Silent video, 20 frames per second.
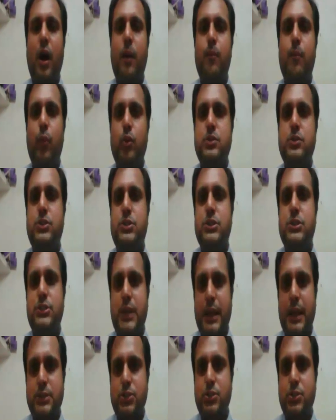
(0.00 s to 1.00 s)
a most
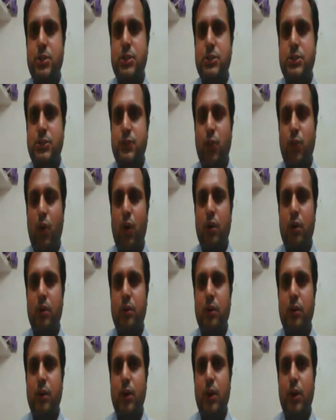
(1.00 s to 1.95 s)
disastrous war